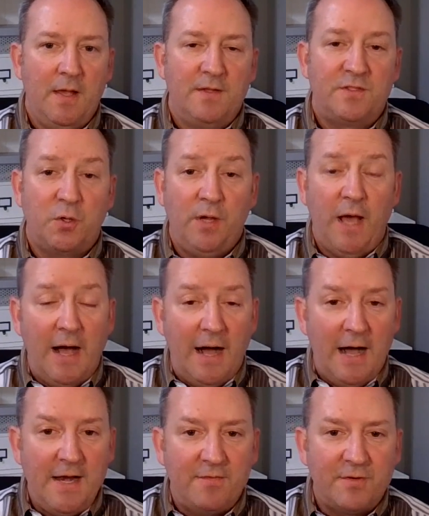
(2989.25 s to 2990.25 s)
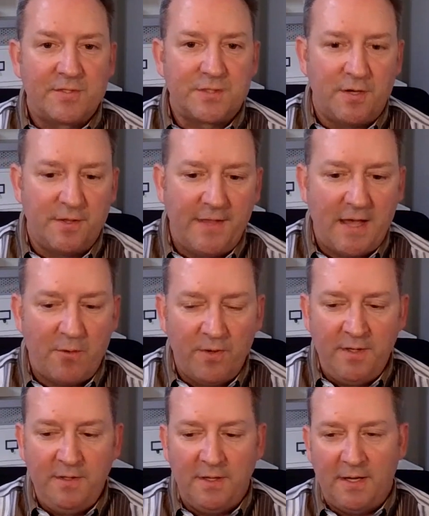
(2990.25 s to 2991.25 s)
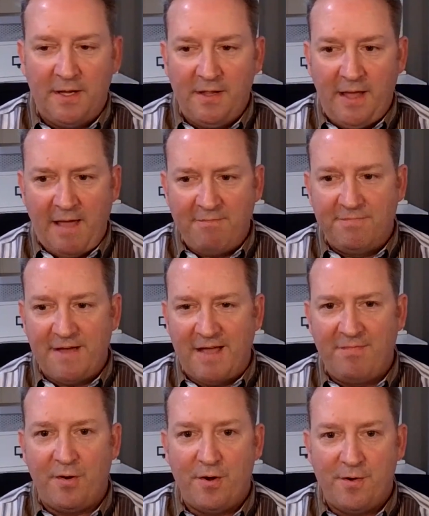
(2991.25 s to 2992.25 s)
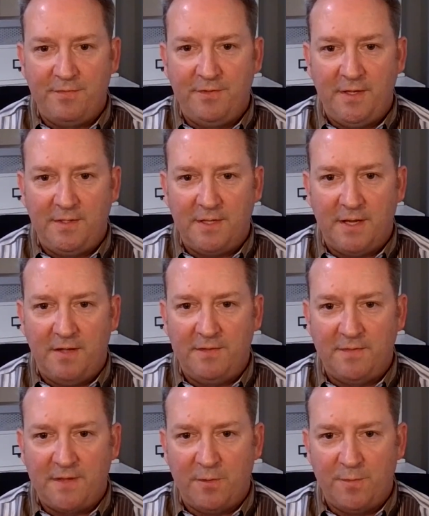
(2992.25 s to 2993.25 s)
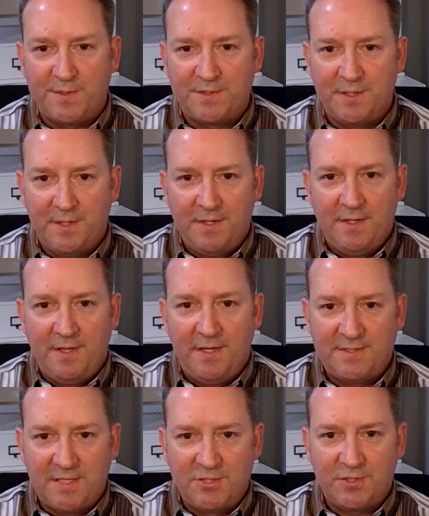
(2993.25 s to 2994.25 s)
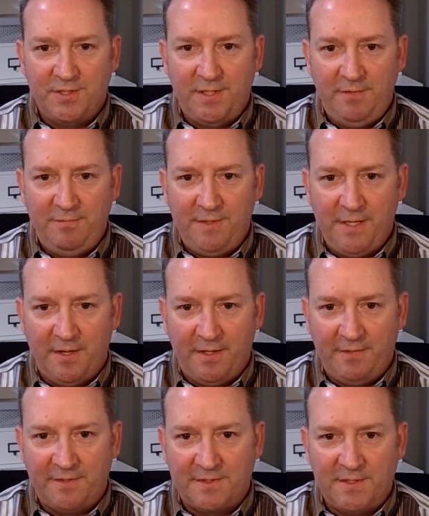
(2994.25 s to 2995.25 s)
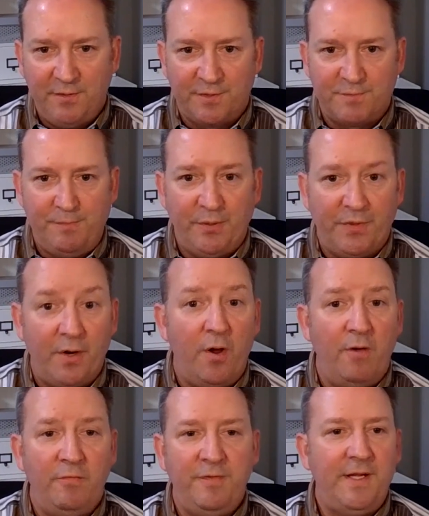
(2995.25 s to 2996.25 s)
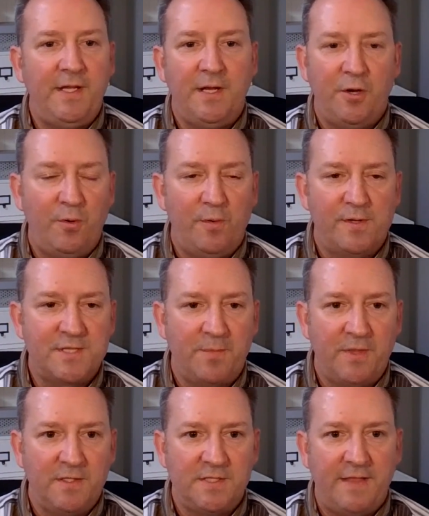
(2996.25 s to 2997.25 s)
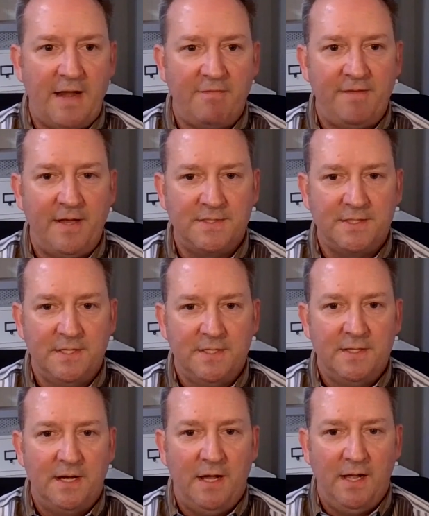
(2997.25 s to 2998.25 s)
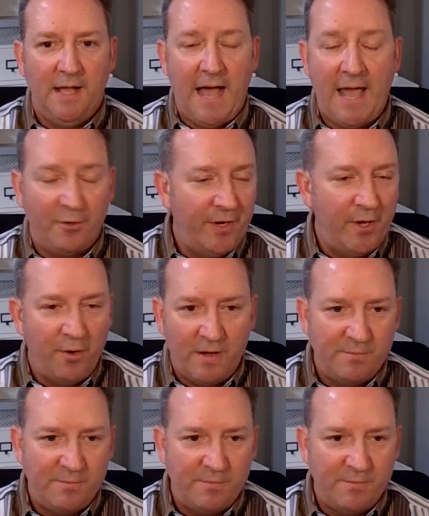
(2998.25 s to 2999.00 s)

So I never saw that one. I've heard that that there was essentially, like the SEALs built their own video or something to that effect. I don't know.